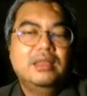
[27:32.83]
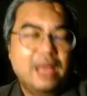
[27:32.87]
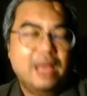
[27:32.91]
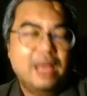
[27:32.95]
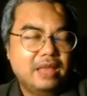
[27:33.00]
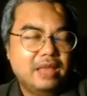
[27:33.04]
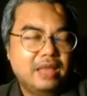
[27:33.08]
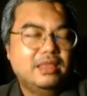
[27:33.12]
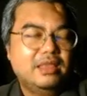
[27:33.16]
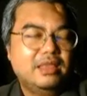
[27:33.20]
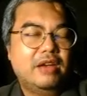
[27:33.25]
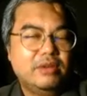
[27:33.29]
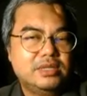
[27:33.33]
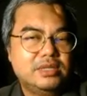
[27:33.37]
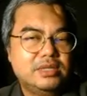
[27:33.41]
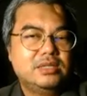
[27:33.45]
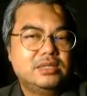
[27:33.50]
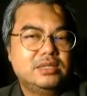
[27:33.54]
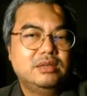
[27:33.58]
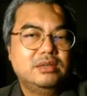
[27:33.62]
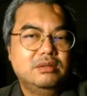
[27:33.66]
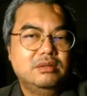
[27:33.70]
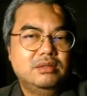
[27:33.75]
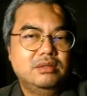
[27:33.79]
then there is
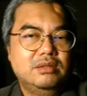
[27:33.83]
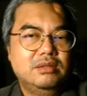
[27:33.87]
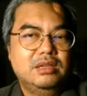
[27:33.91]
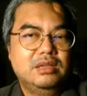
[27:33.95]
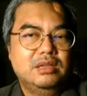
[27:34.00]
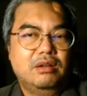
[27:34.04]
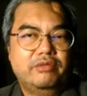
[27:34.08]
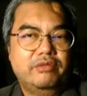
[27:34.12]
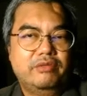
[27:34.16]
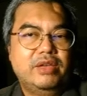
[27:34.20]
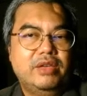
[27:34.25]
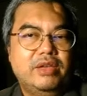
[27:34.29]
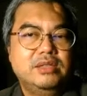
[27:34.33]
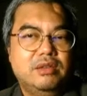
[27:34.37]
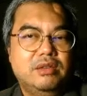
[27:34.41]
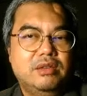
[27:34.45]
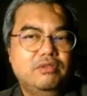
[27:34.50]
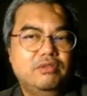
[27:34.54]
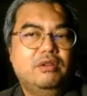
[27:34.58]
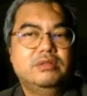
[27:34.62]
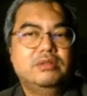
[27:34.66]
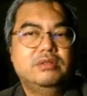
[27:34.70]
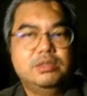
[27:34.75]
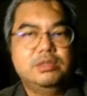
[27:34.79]
still the offense
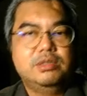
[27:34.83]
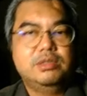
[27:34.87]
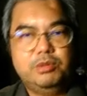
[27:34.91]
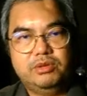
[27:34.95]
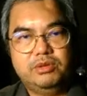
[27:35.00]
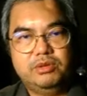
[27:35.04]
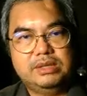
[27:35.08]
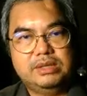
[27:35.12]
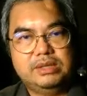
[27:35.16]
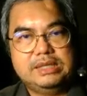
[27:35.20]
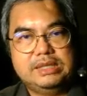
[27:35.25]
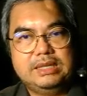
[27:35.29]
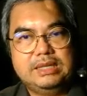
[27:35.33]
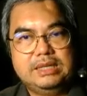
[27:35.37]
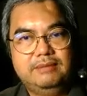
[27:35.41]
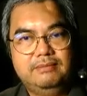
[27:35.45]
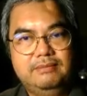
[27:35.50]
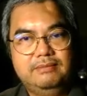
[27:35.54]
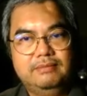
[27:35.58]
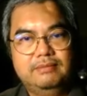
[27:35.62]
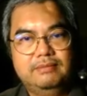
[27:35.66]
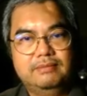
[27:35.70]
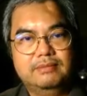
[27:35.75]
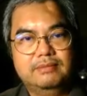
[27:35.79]
of conspiracy.
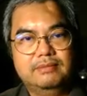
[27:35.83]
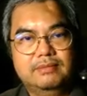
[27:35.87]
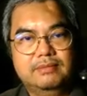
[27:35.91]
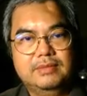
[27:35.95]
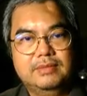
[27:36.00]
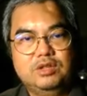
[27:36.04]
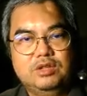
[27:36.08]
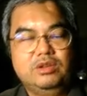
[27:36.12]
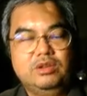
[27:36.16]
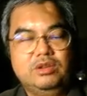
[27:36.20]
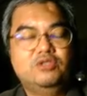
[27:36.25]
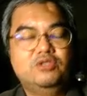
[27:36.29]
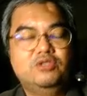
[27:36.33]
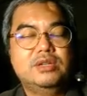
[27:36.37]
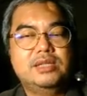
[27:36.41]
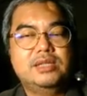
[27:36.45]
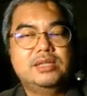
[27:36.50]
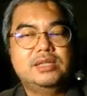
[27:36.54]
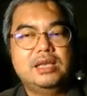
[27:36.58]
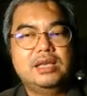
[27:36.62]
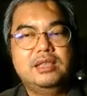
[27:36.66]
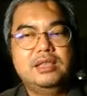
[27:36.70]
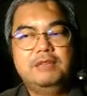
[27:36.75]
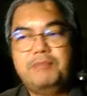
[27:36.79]
So
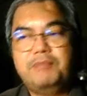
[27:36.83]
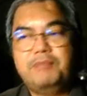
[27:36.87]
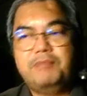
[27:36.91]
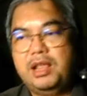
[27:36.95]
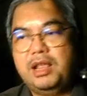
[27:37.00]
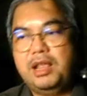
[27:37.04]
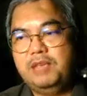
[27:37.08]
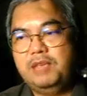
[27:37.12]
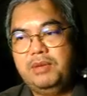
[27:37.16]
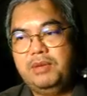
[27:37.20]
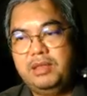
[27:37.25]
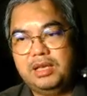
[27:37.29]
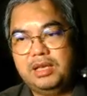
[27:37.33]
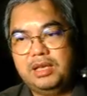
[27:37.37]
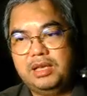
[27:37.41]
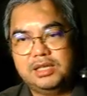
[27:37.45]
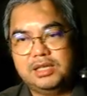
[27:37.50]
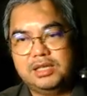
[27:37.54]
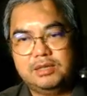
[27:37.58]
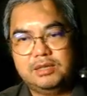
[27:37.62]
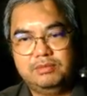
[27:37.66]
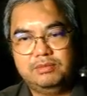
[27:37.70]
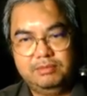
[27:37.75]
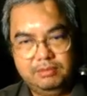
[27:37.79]
interestingly, Parliament
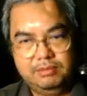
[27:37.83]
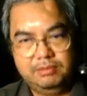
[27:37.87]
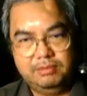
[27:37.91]
has